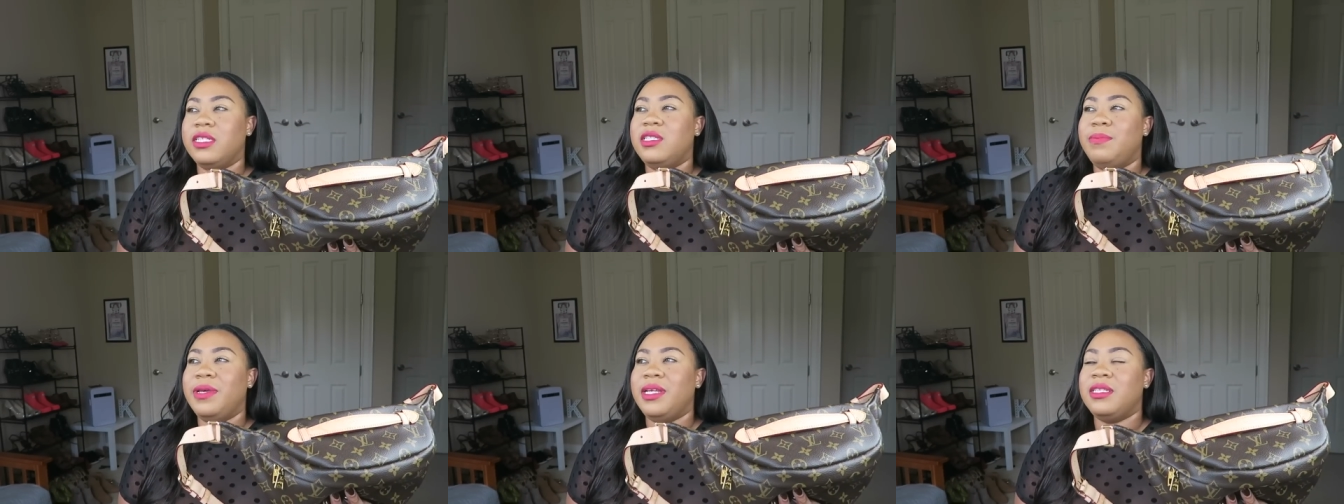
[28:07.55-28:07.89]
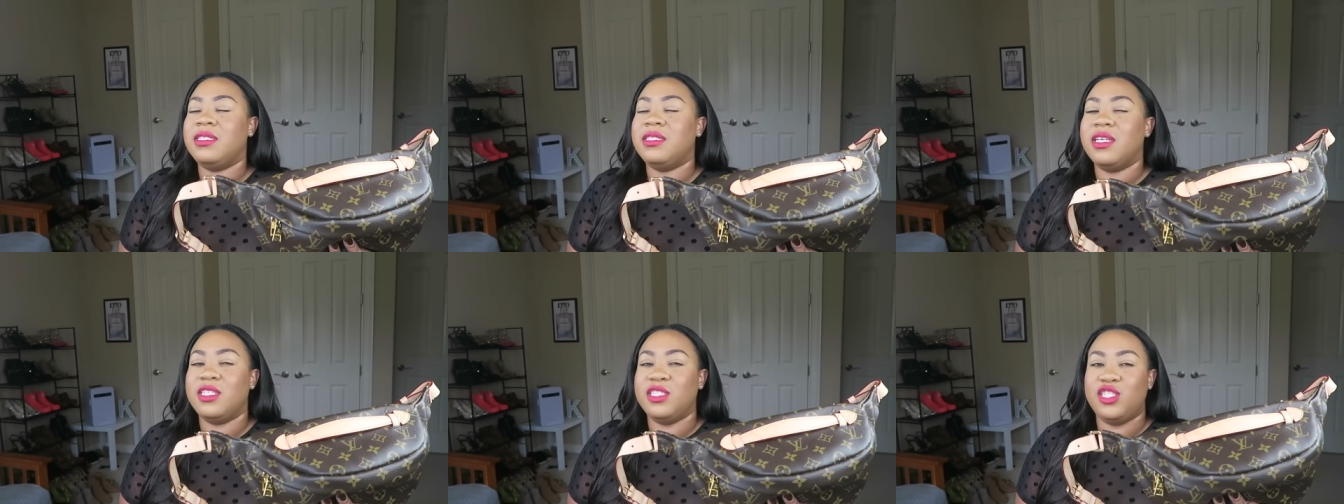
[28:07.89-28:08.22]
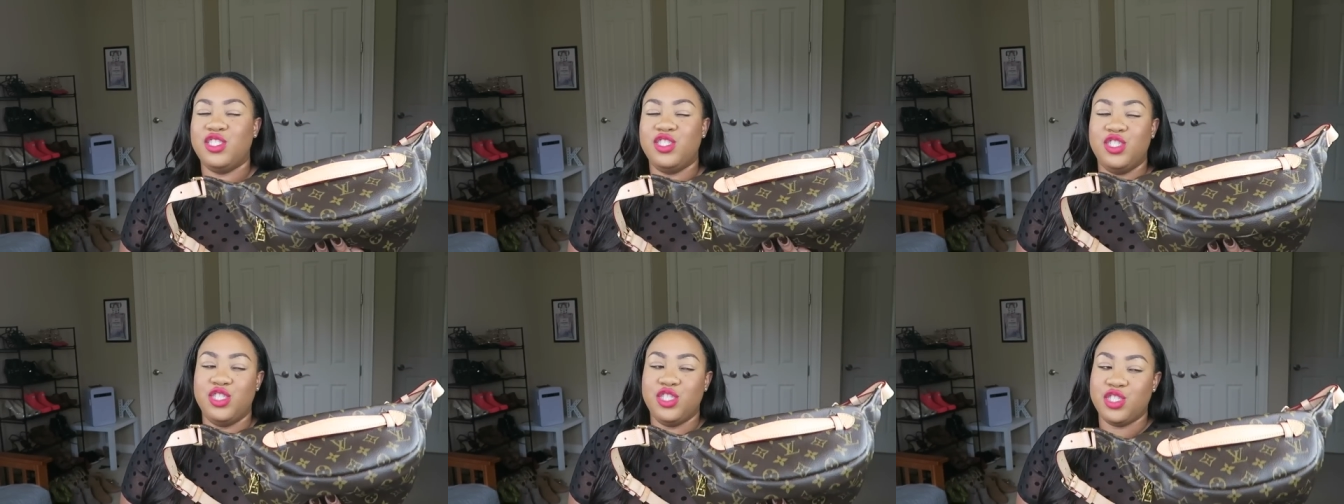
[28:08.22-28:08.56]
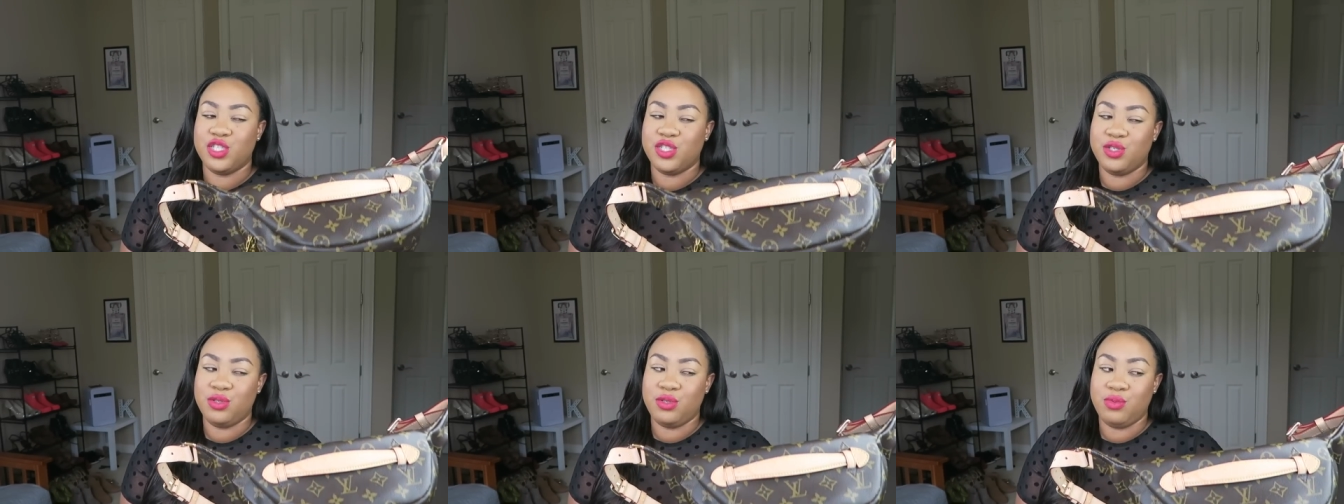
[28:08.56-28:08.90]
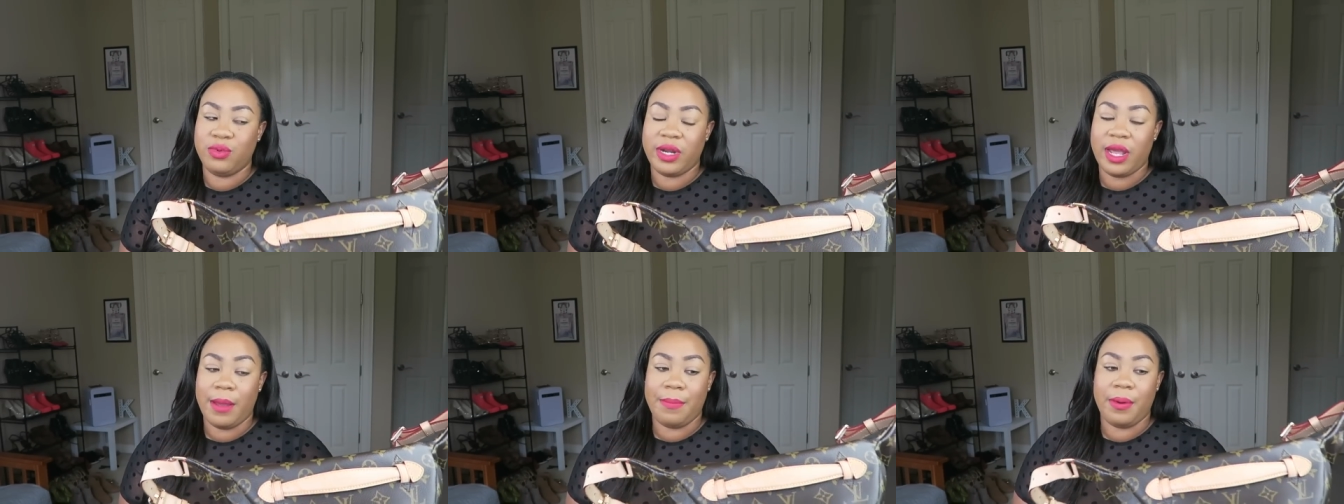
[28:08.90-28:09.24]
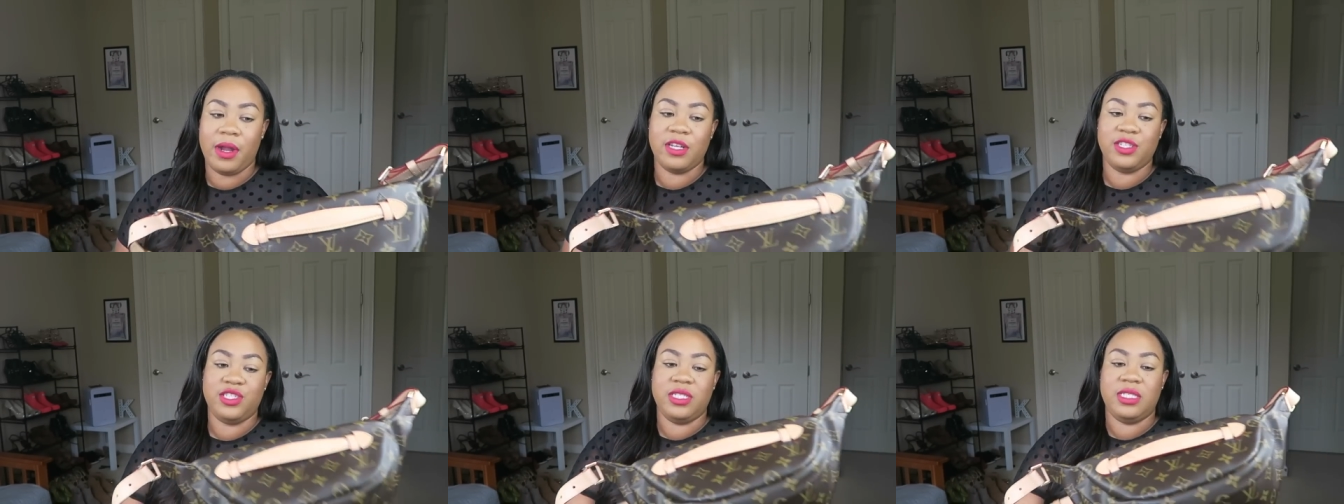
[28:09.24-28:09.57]
been since June when I
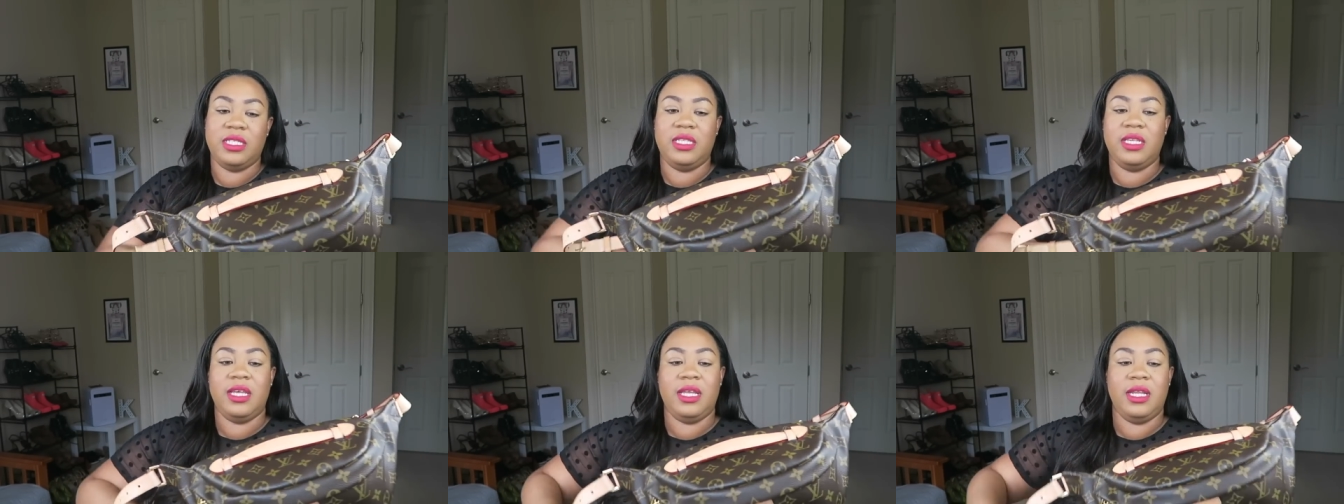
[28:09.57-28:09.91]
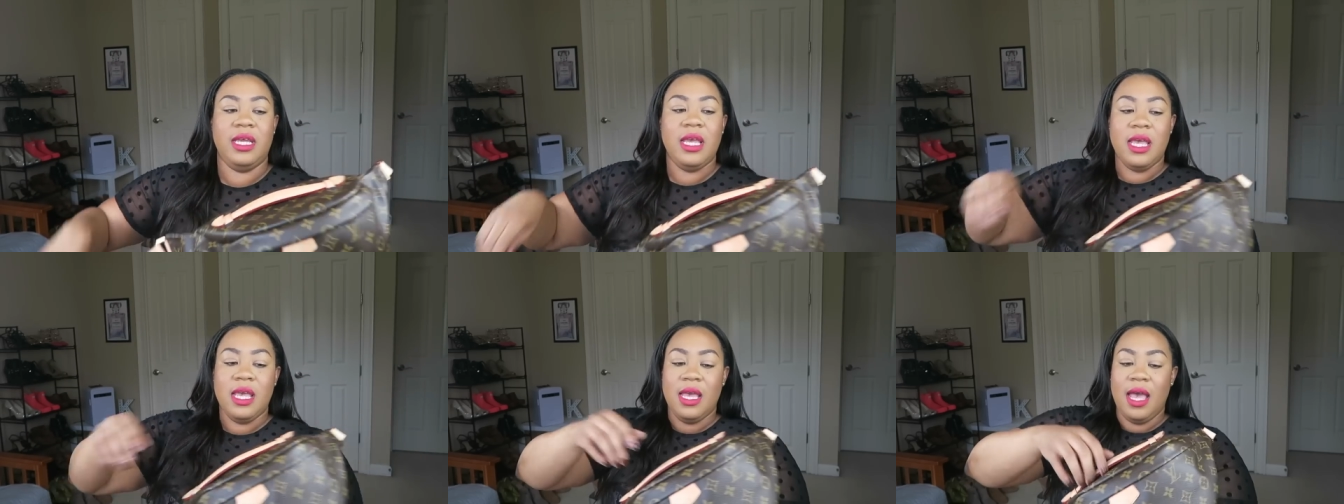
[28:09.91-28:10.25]
purchased it.